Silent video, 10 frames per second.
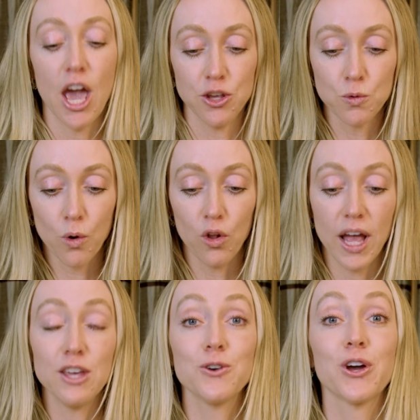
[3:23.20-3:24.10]
and you roll
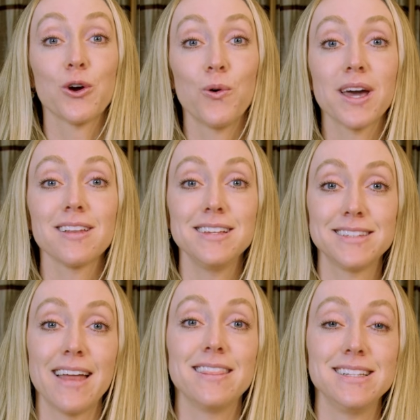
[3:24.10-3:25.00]
it. You can quickly
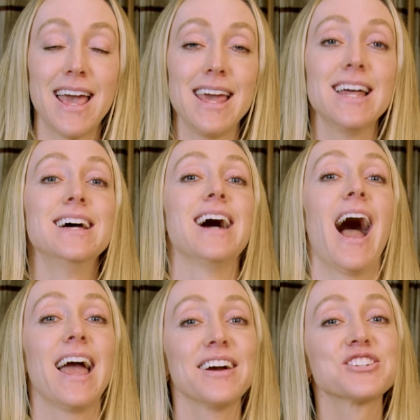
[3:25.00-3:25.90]
set the date.
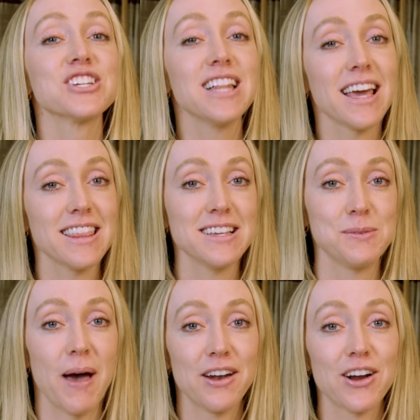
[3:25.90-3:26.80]
I actually like this
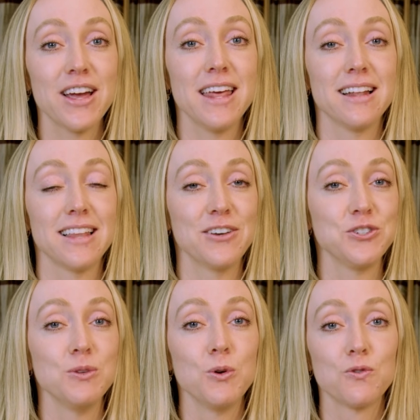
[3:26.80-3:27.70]
better. It allows
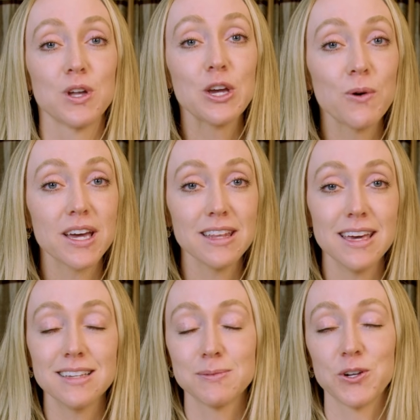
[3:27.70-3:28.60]
you to move really
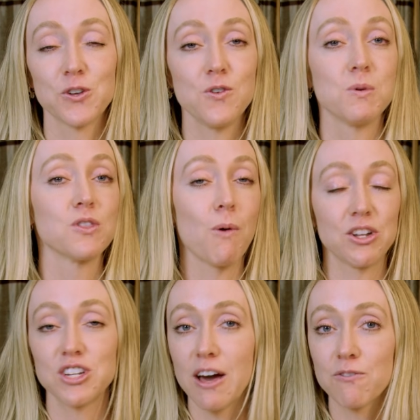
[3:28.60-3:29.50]
quickly, especially if you put the
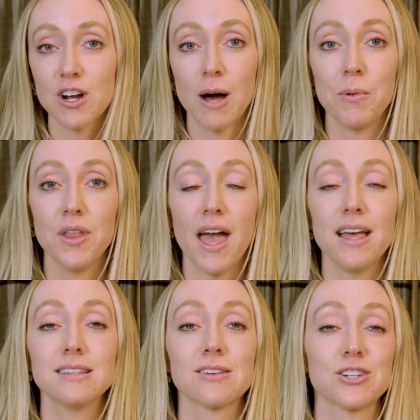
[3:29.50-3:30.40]
watch down for a couple of
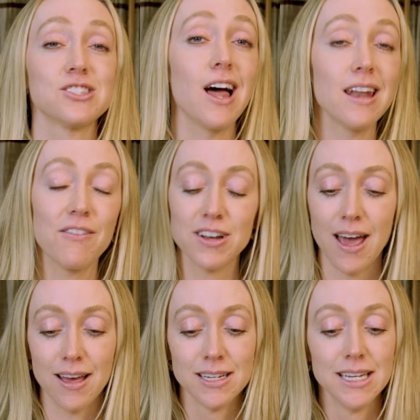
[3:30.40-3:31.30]
days or not every
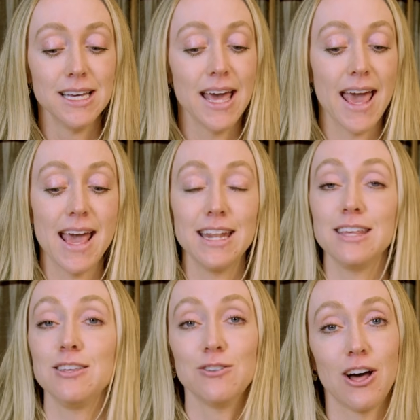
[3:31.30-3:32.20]
day
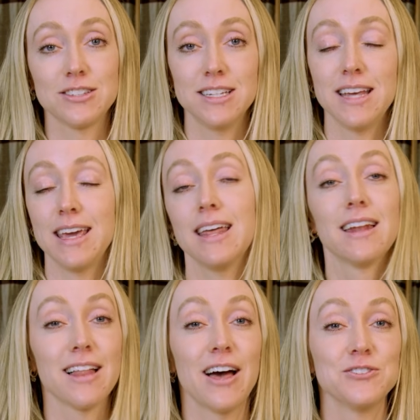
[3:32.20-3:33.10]
and you lost the date.
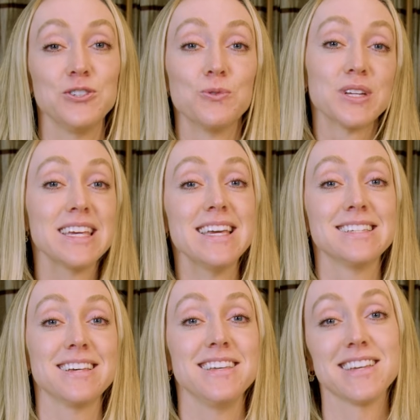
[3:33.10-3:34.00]
It allows you really
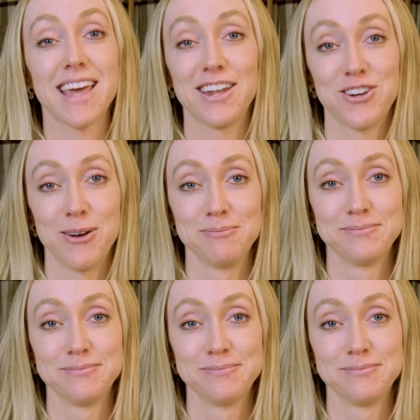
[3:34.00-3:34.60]
easily to catch up.